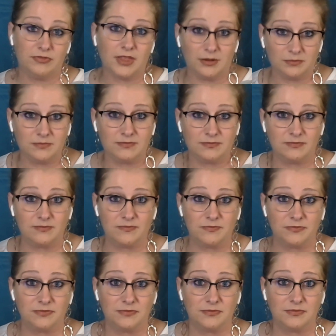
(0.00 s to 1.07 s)
them.
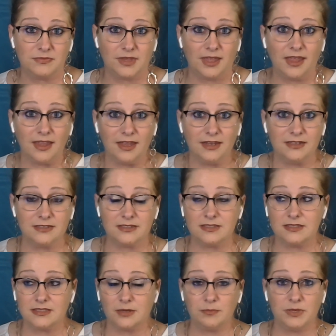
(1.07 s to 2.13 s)
And
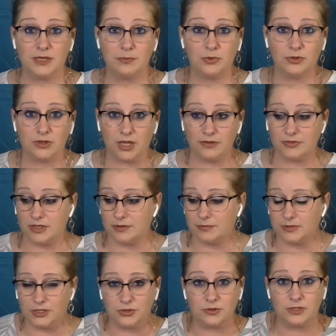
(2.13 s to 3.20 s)
some people love
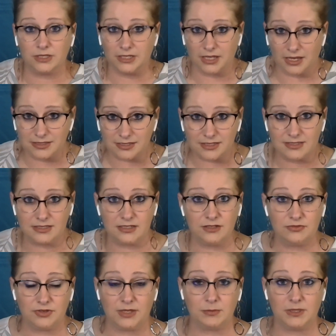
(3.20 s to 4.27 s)
them literally as
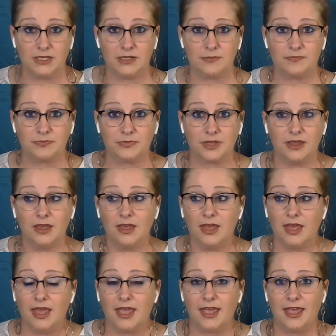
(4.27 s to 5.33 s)
extended family.
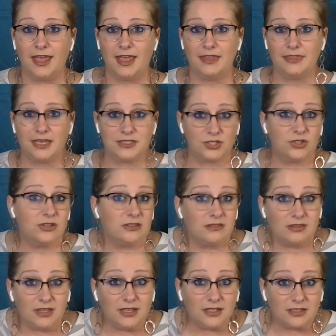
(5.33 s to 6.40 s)
And that's a good
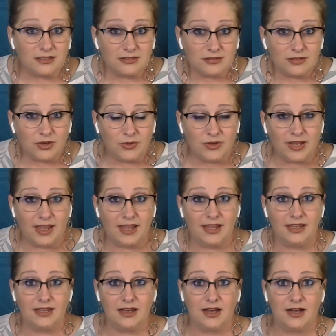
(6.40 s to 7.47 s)
thing,
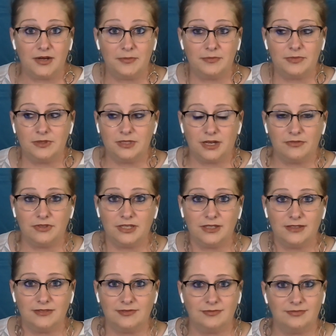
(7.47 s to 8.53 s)
okay?
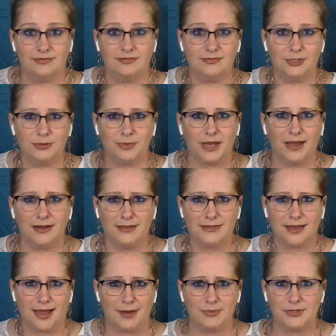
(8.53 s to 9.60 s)
Loving your pet is
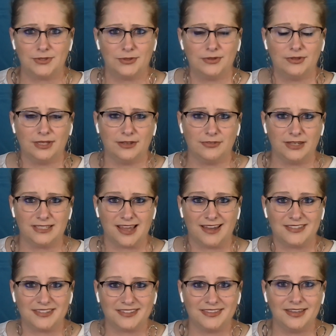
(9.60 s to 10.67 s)
absolutely a
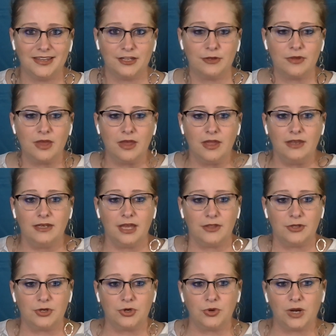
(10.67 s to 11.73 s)
fantastic thing.
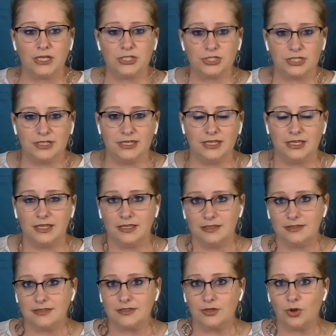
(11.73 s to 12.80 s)
Now the question
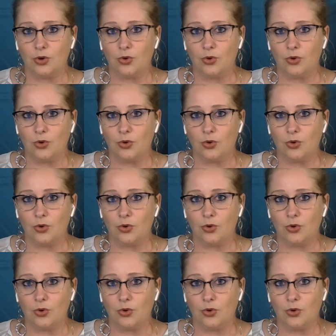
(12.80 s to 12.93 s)
is,